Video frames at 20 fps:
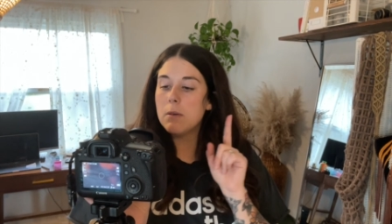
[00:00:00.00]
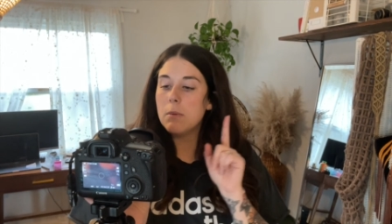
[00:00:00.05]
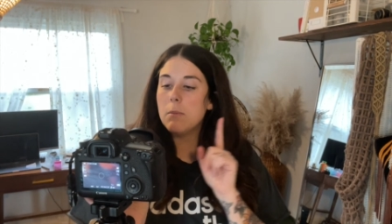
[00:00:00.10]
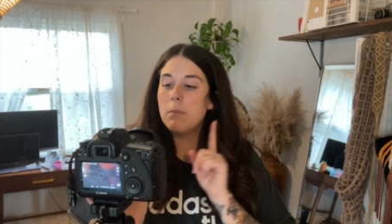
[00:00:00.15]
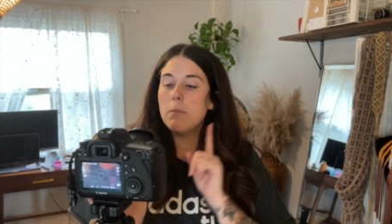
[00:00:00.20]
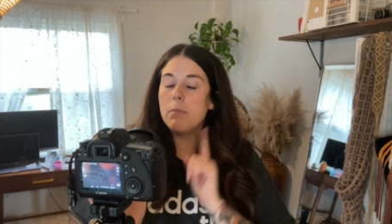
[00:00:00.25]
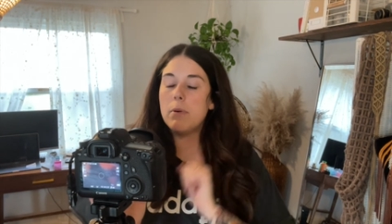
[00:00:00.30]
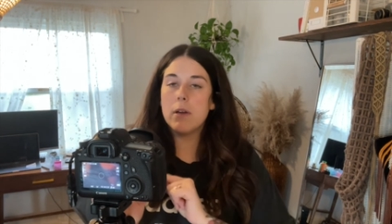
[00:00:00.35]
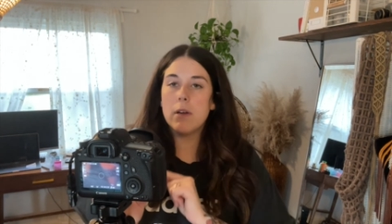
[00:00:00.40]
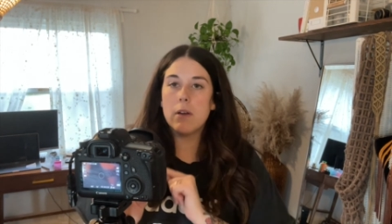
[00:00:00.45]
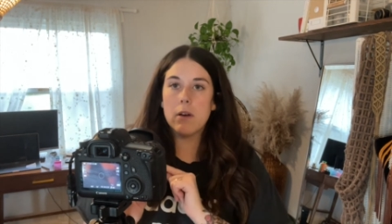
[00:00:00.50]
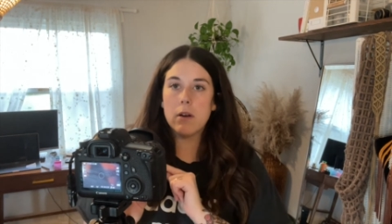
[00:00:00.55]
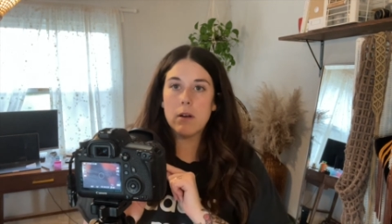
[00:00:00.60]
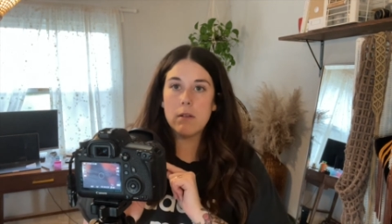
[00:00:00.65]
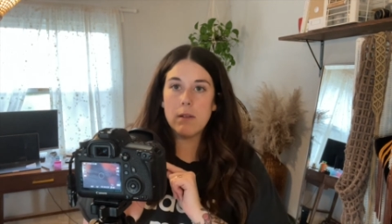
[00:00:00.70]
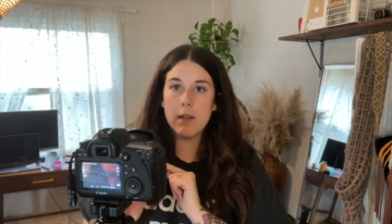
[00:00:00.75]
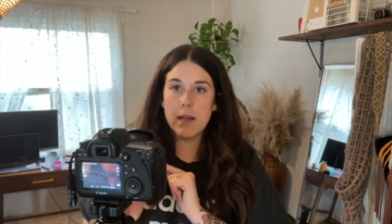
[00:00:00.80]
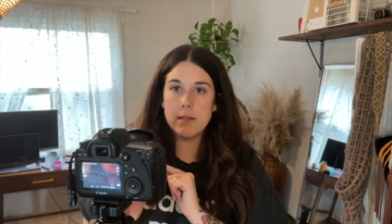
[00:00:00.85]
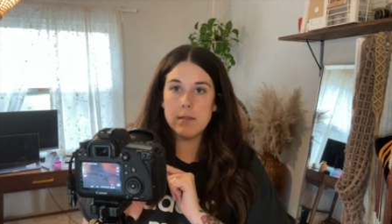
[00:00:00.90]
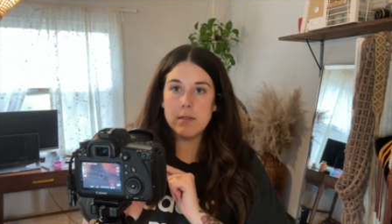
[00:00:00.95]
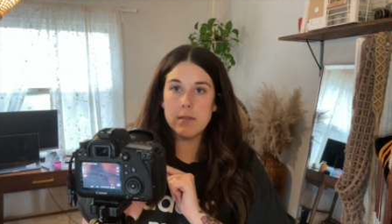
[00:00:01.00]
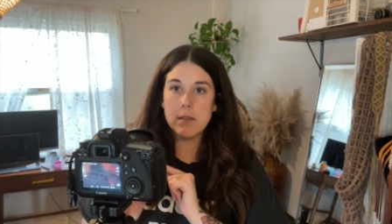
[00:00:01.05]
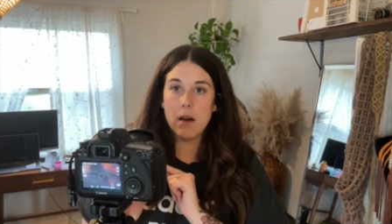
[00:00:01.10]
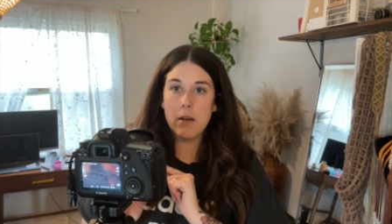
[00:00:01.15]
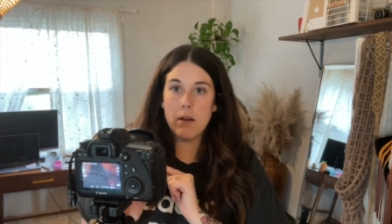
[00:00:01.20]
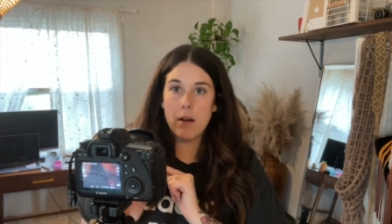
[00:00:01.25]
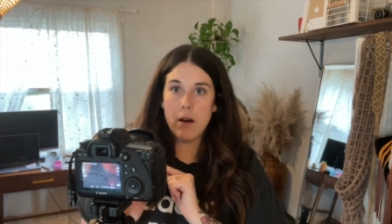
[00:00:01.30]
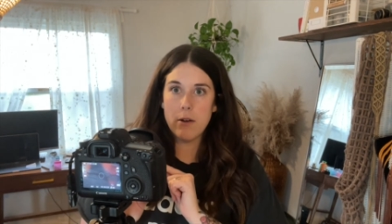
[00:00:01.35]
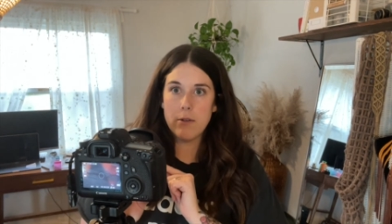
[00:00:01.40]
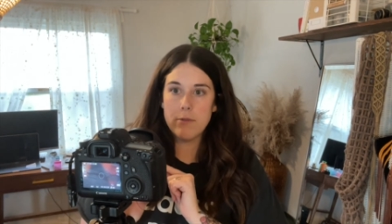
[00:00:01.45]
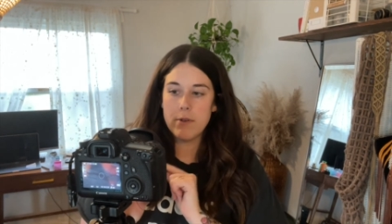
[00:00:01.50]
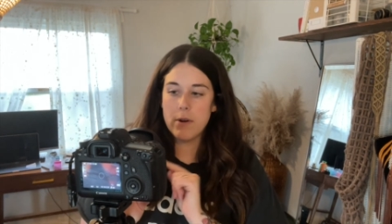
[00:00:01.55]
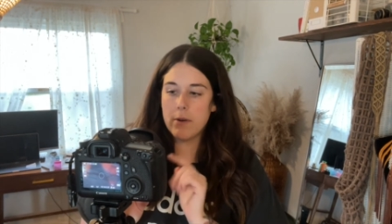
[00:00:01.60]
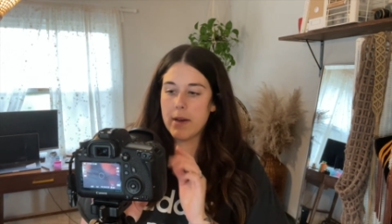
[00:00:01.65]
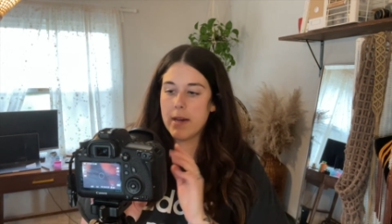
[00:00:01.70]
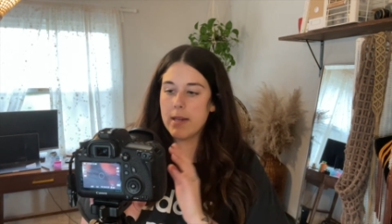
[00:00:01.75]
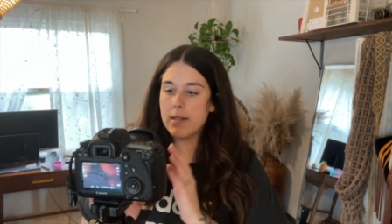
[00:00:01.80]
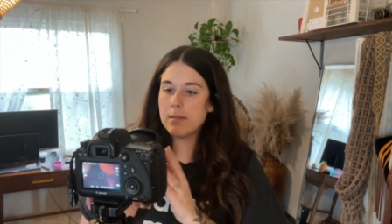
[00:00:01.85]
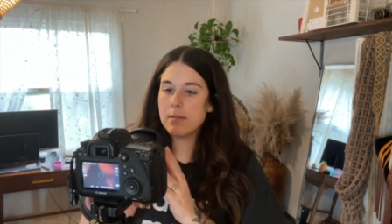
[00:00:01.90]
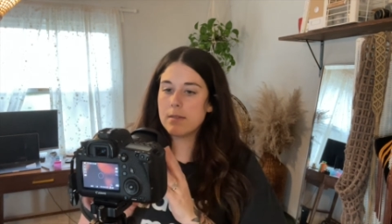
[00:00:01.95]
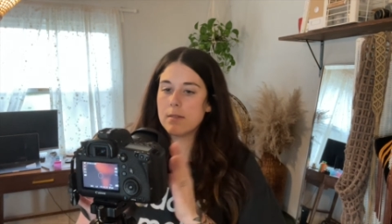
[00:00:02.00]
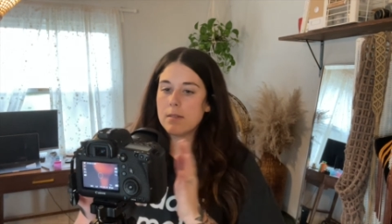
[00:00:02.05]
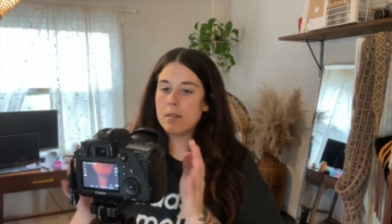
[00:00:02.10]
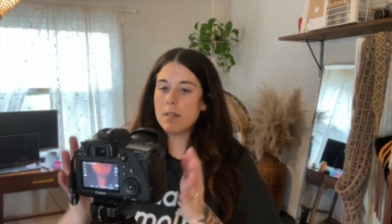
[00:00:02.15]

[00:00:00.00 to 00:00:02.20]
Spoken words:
put your lens on autofocus.